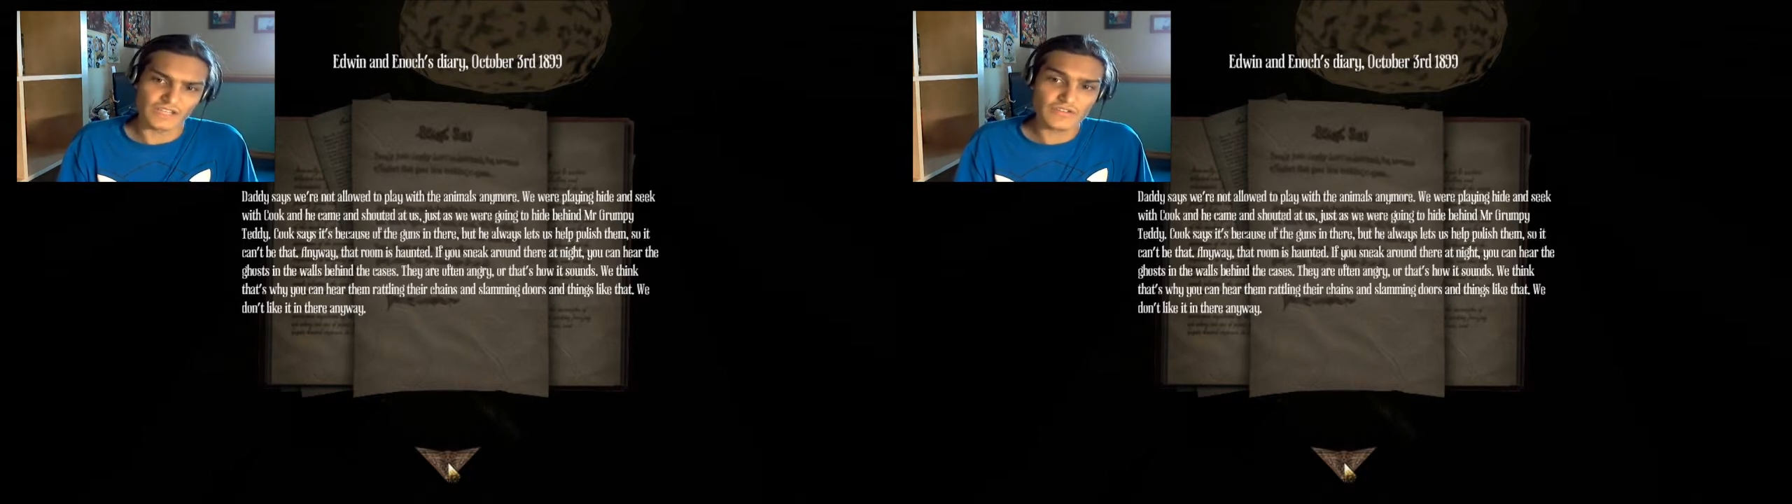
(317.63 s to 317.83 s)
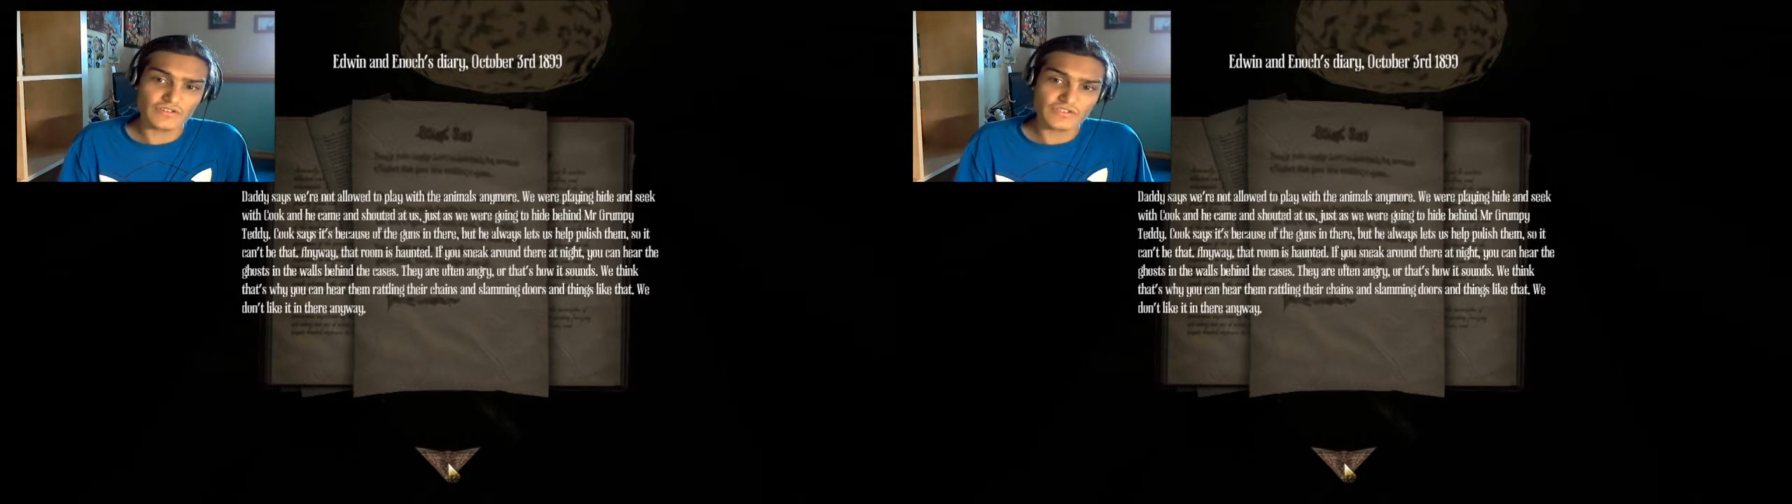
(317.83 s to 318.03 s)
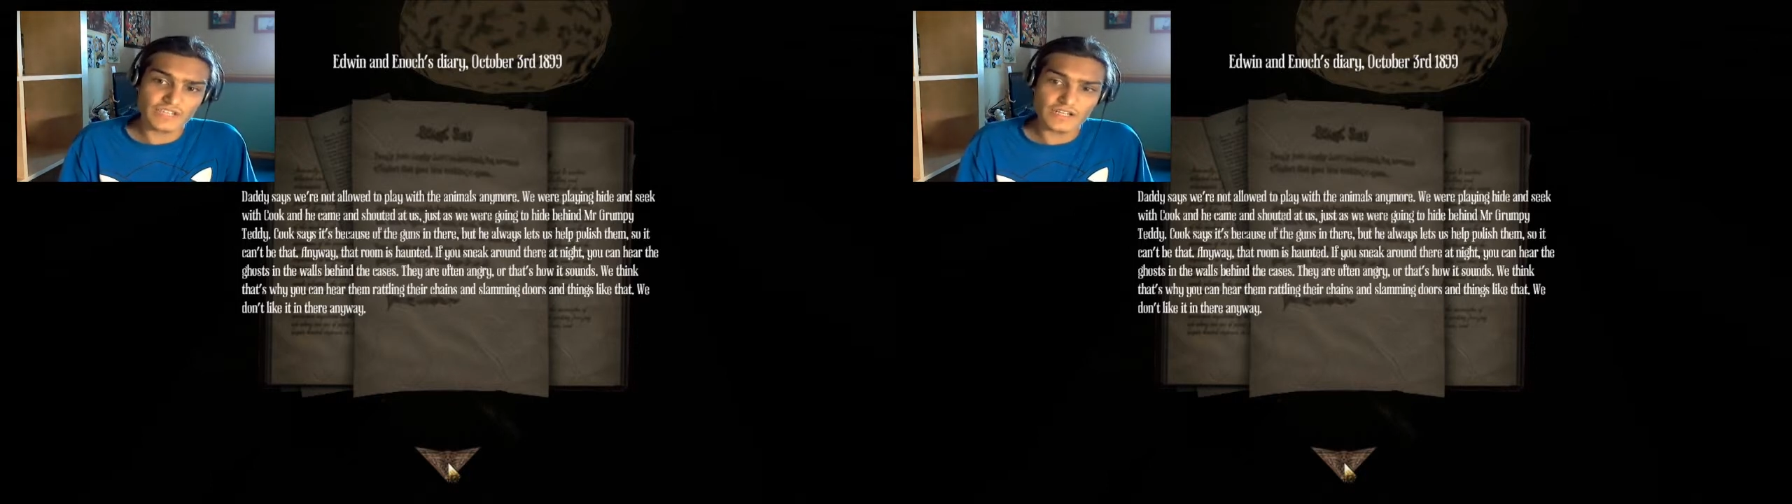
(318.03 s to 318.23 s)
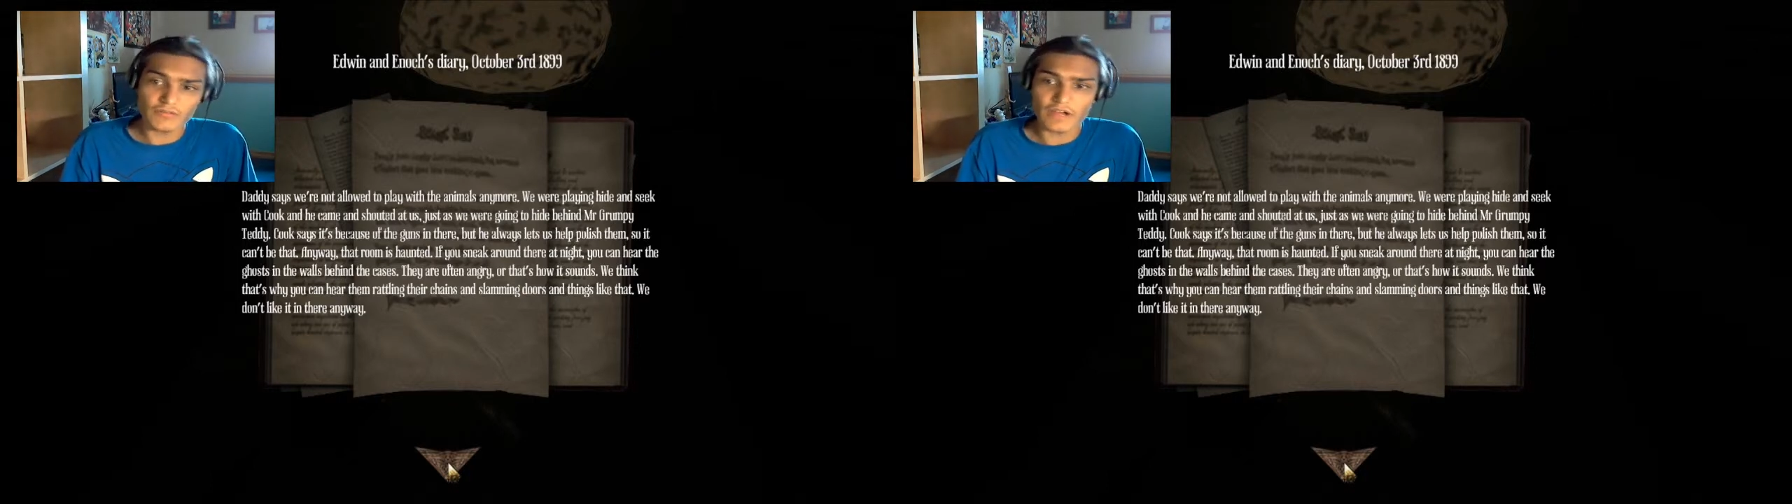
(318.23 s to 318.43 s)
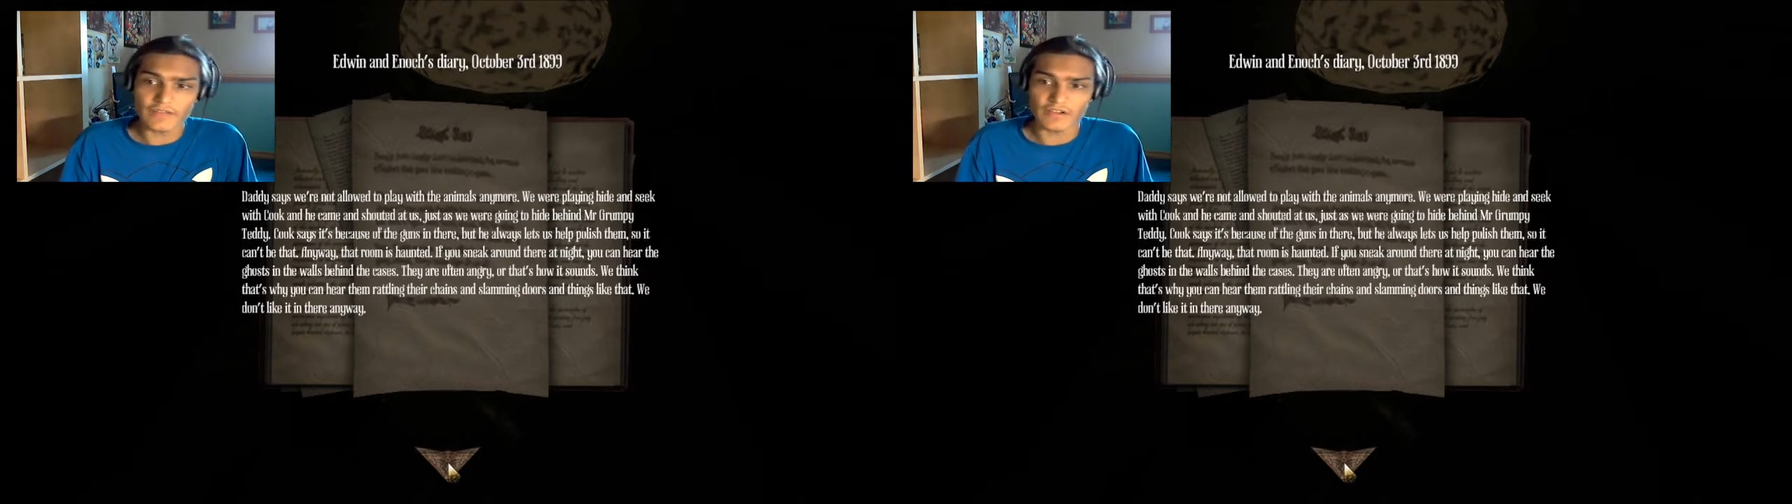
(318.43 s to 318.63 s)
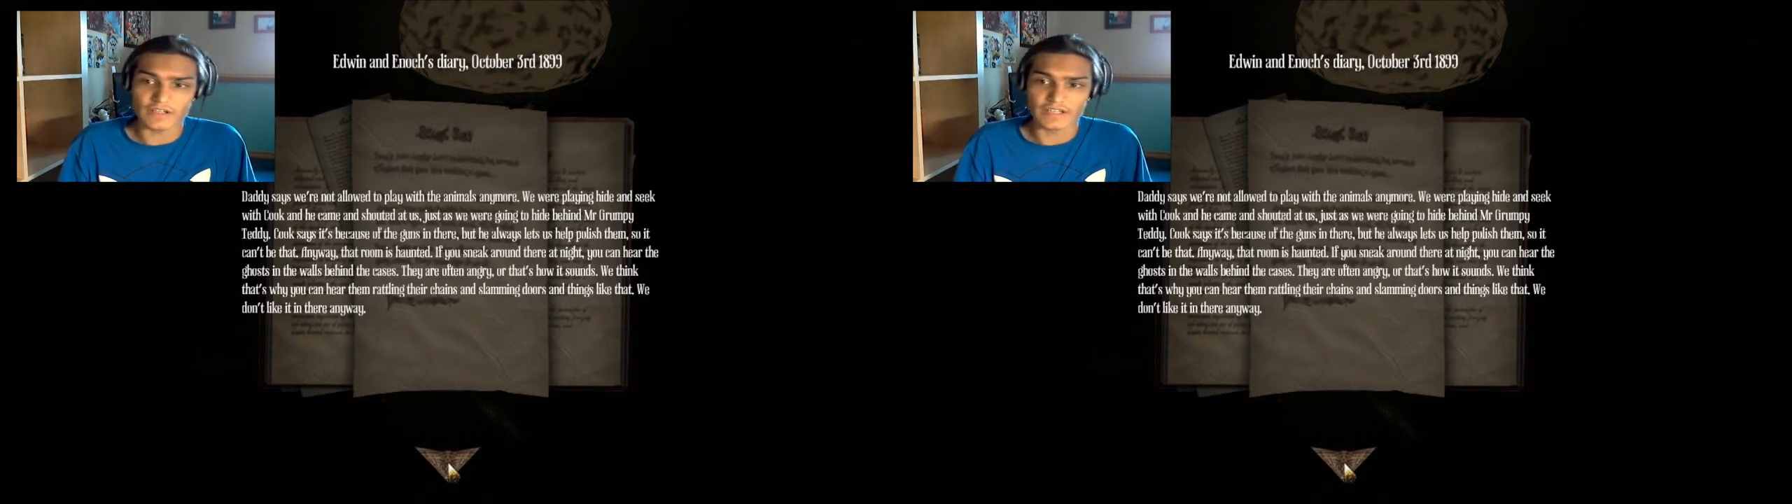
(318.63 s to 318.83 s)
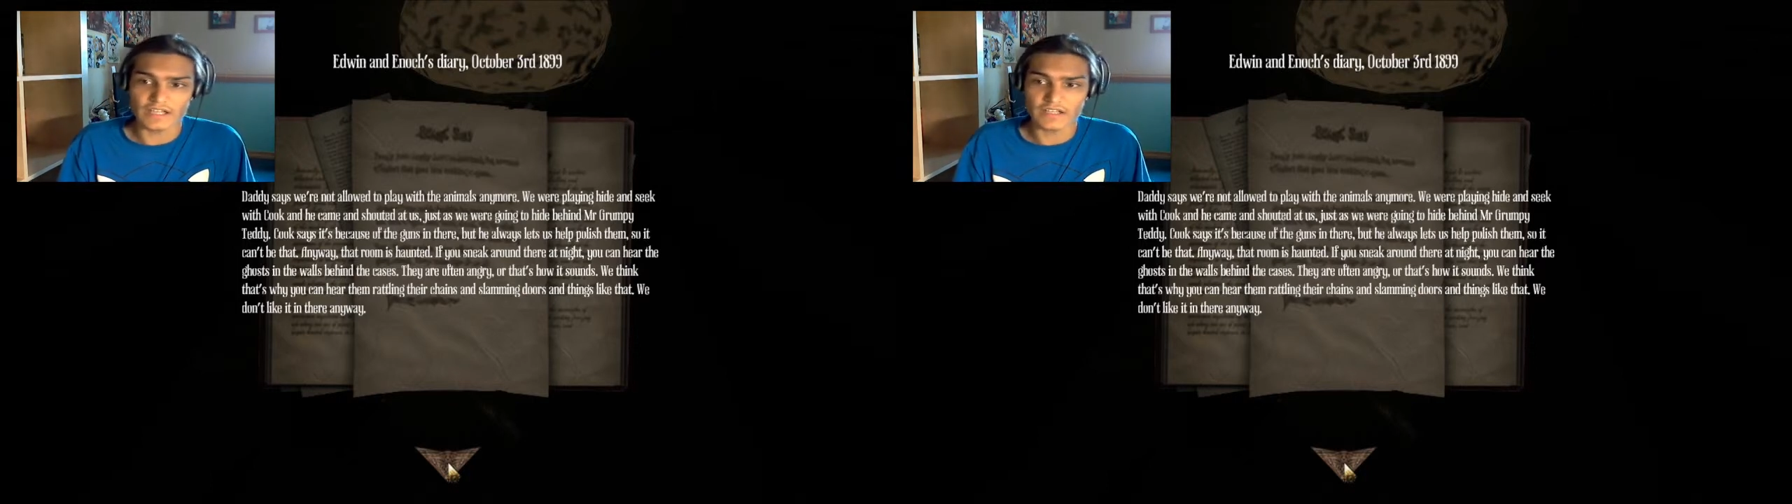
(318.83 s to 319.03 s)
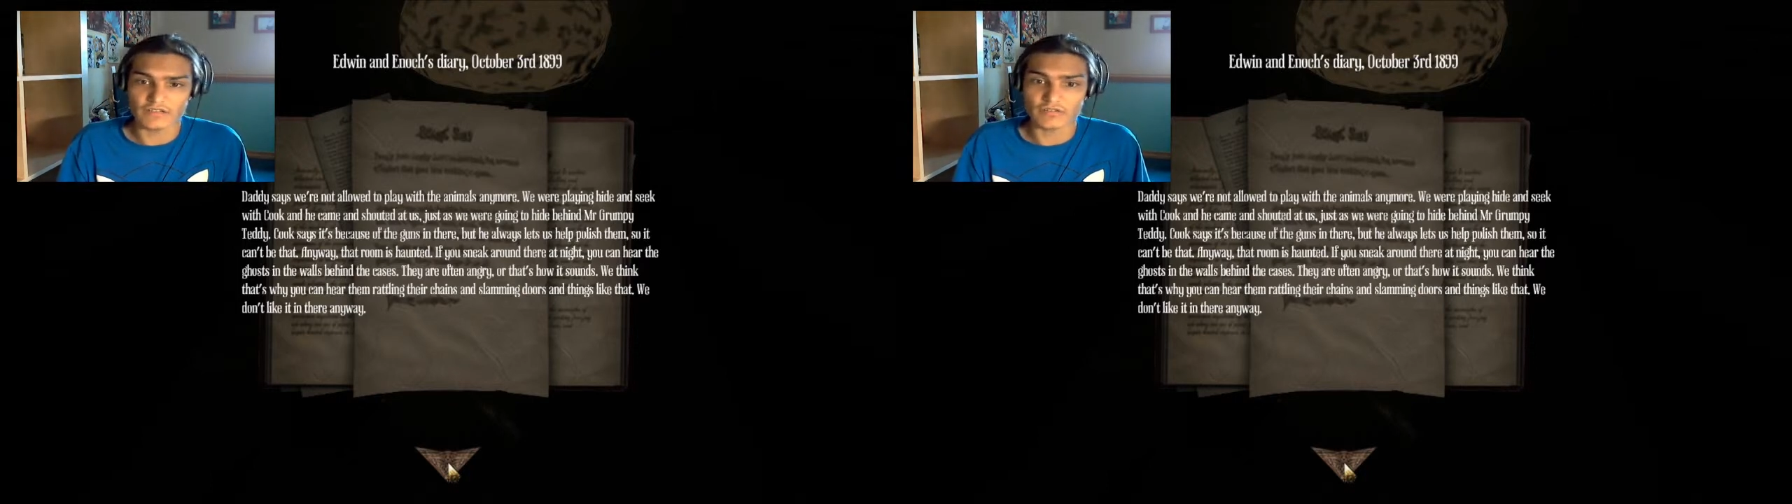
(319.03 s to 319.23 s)
If you sneak around there at
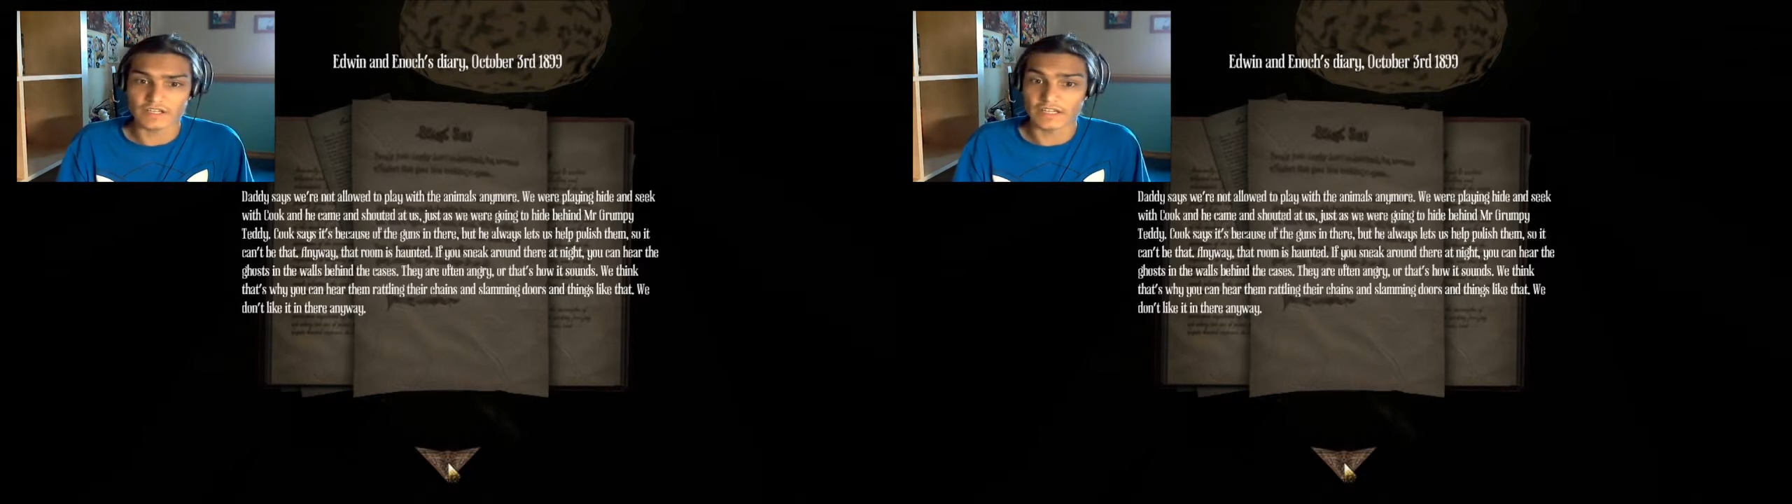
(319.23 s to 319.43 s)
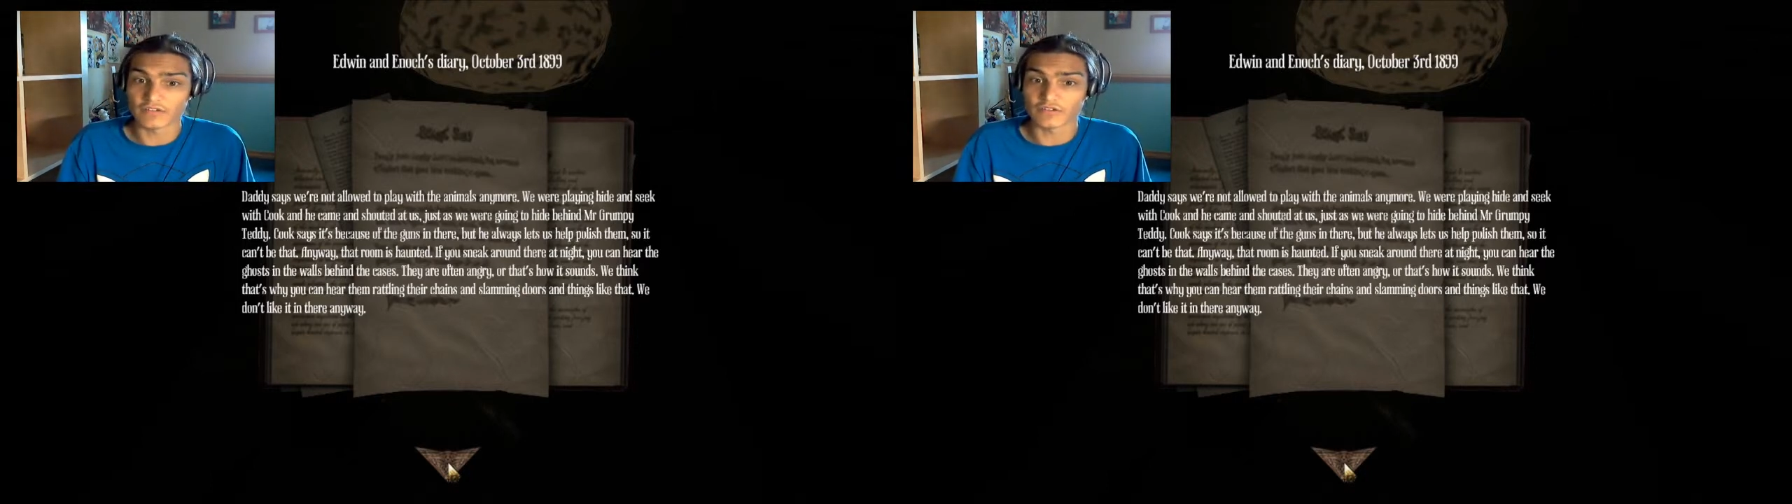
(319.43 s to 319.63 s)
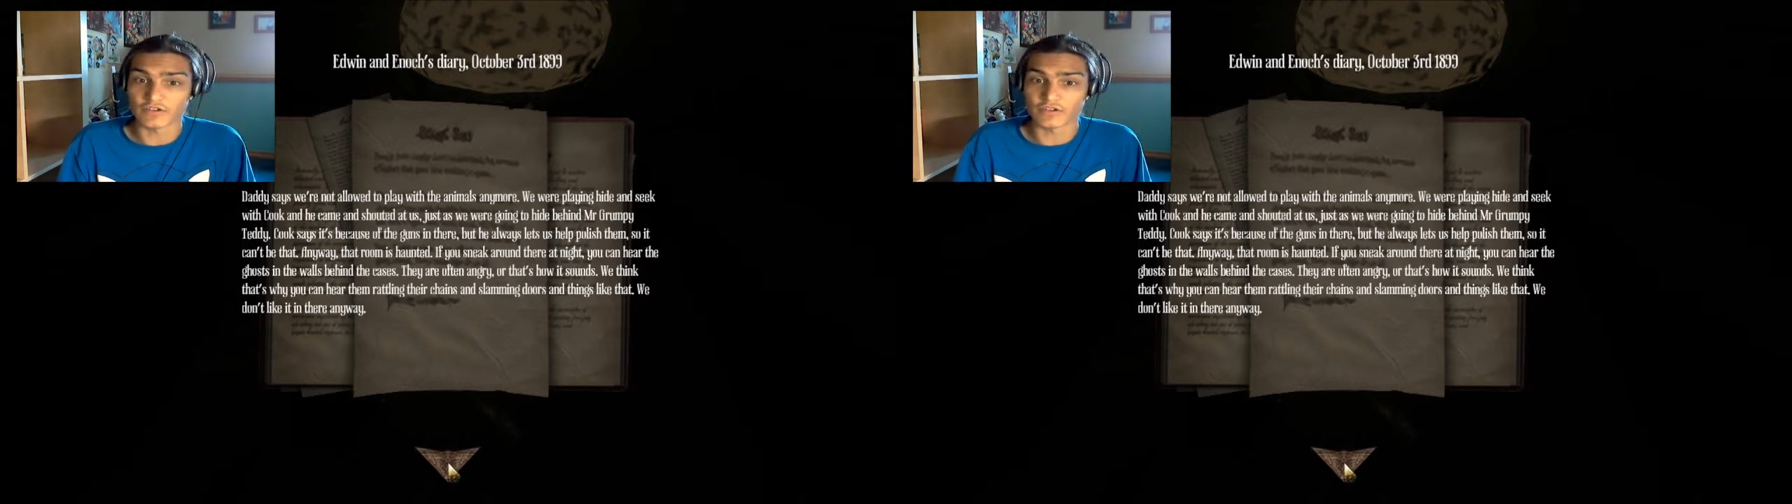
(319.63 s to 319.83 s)
night, you can hear the